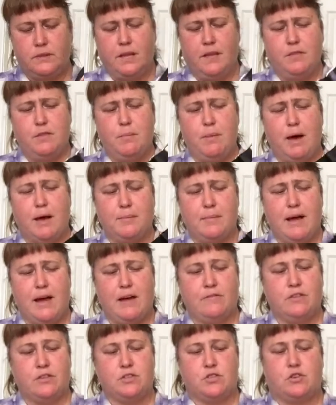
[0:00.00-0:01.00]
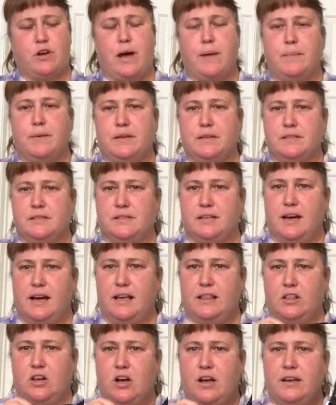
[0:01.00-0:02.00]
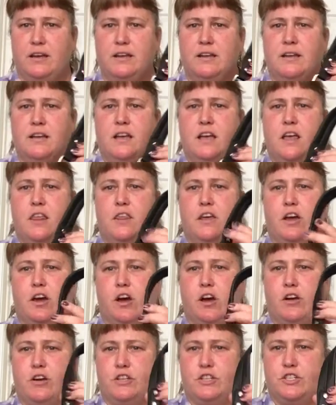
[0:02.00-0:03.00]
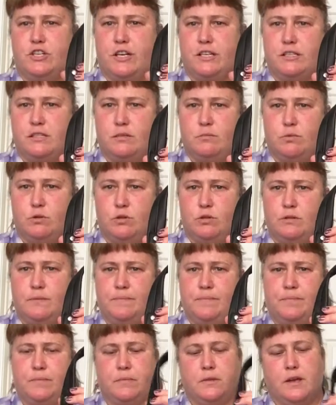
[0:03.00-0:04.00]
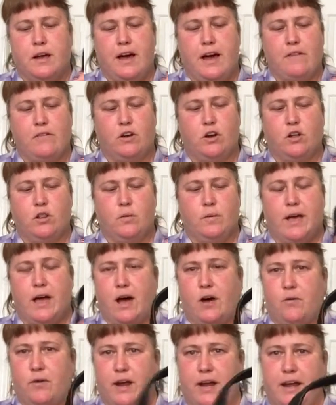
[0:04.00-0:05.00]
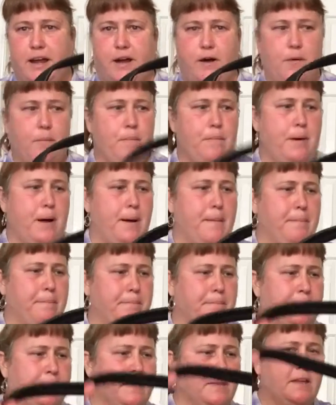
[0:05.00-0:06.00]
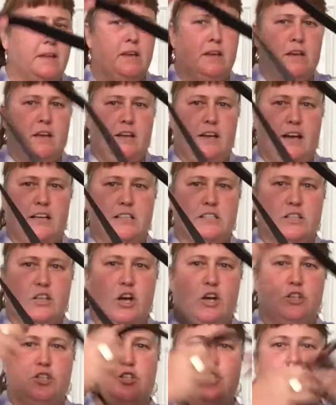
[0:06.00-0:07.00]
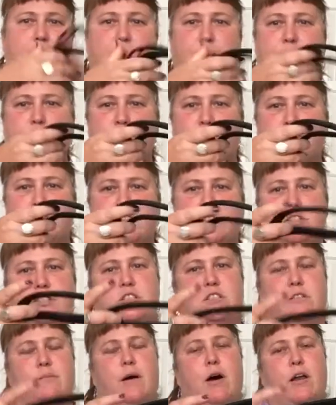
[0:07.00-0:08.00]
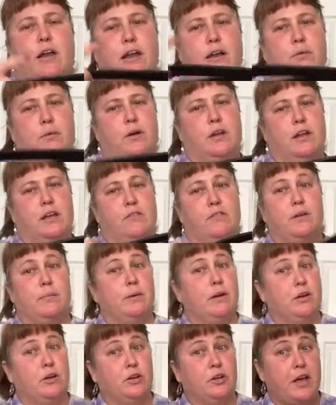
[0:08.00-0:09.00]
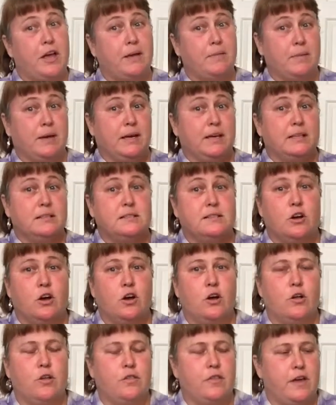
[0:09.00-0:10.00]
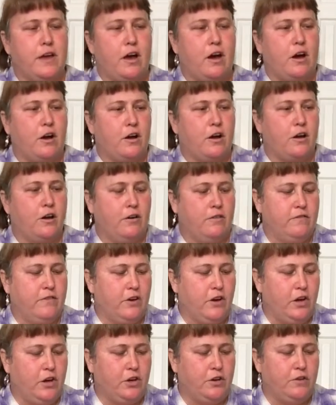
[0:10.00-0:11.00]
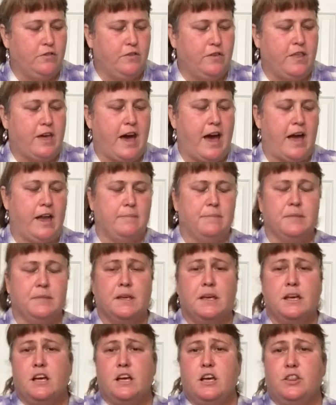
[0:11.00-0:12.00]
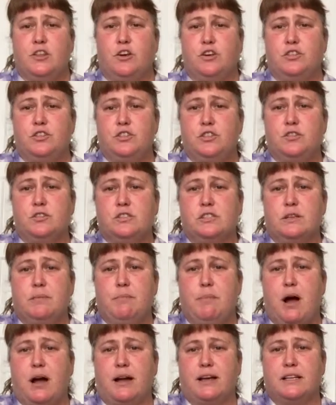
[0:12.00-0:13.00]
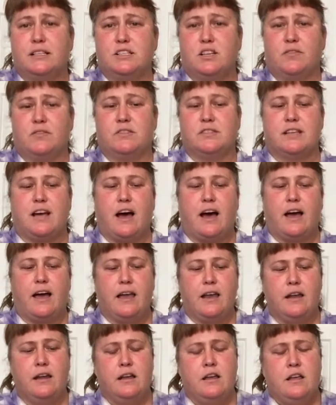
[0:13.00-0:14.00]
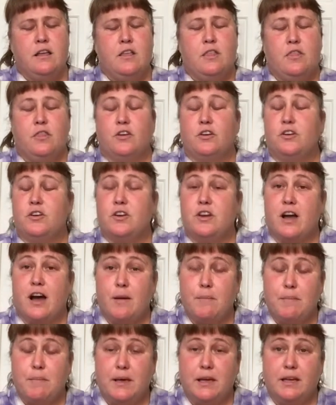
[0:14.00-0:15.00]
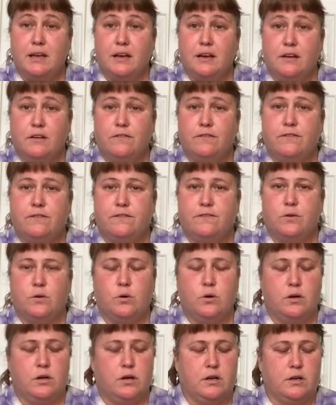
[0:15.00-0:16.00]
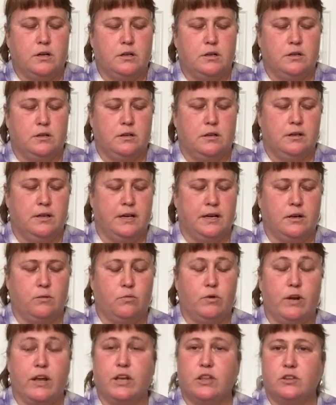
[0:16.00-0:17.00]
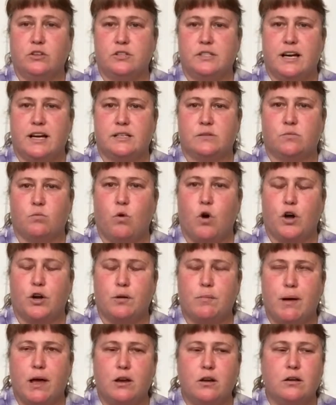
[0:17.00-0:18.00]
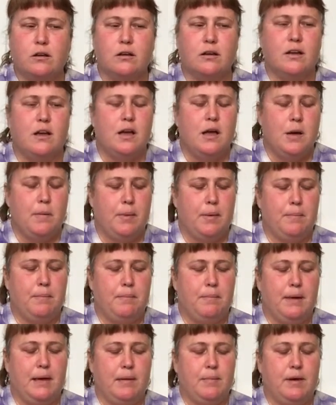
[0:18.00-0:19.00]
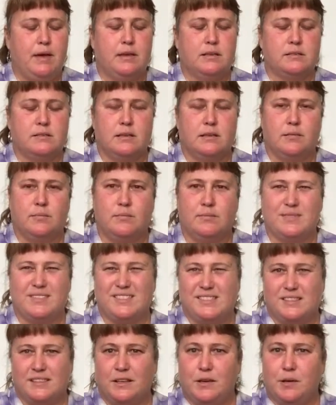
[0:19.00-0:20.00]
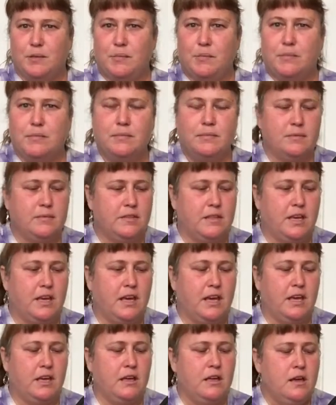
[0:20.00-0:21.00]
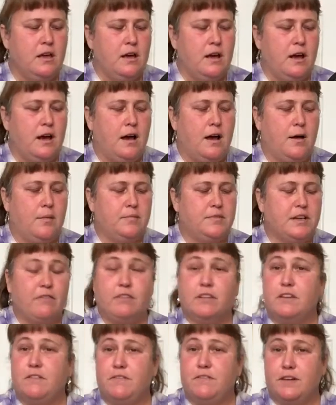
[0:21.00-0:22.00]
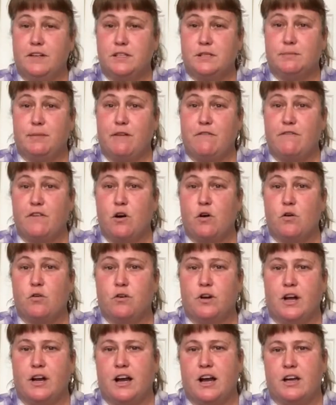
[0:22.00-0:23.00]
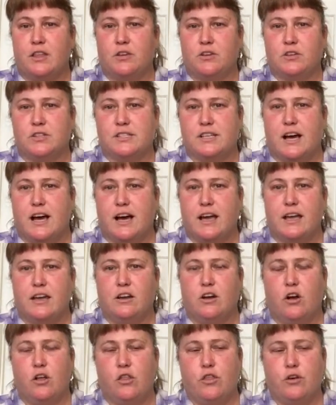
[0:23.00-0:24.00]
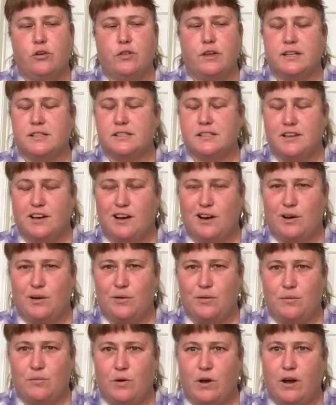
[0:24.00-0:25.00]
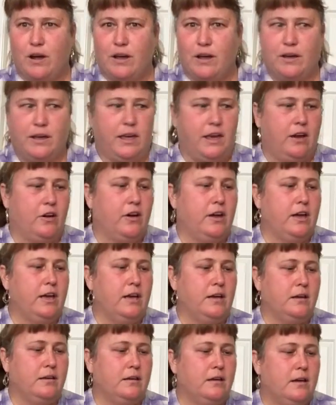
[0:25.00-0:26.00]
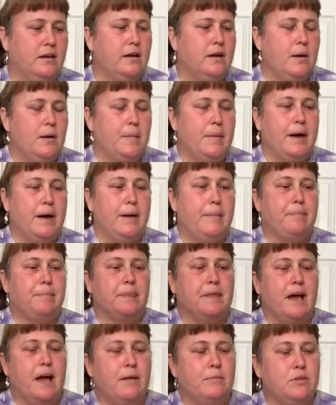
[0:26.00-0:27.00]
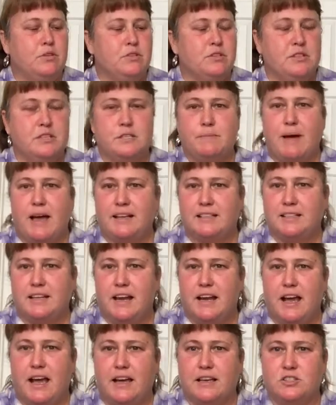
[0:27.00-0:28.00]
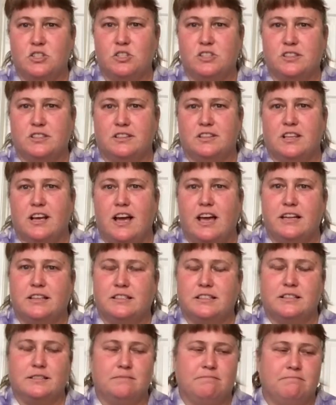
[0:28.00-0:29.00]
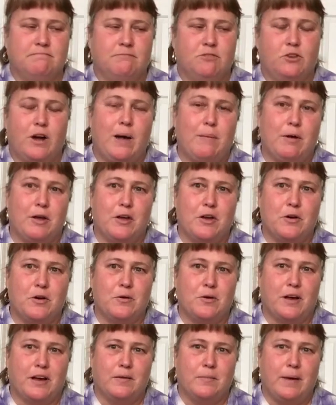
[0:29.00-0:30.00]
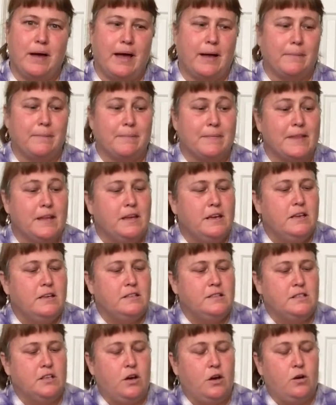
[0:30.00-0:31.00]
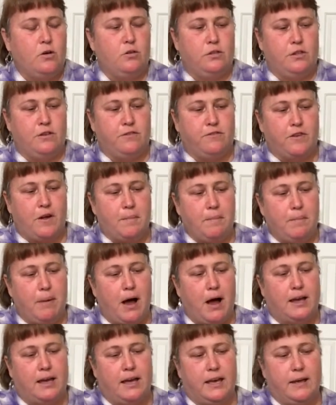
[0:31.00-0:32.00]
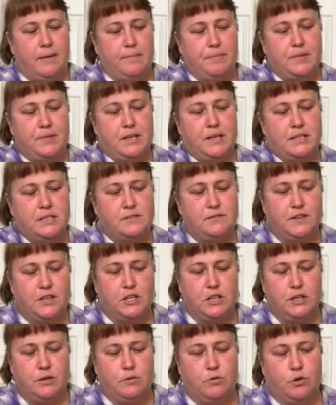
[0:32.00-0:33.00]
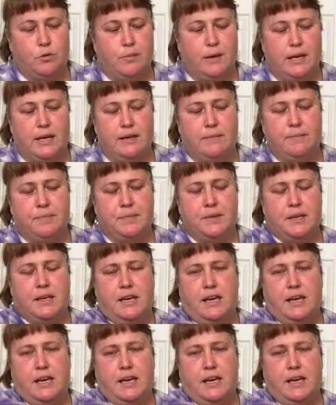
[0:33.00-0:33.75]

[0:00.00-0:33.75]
And the bottom half the strap is nylon. They are adjustable. I have it all the way out right now, but nice long straps, fits just about anyone, even a big girl like me. So they are very good for that. There are two slip pockets on the side they're not big enough for like a regular sized water bottle, but maybe some slim thing. Um, definitely fits my phone on either side, although that's not where I carry it. But I'm using this bag today as just a light grab and go kind of bag. So the front pocket, it is fairly roomy.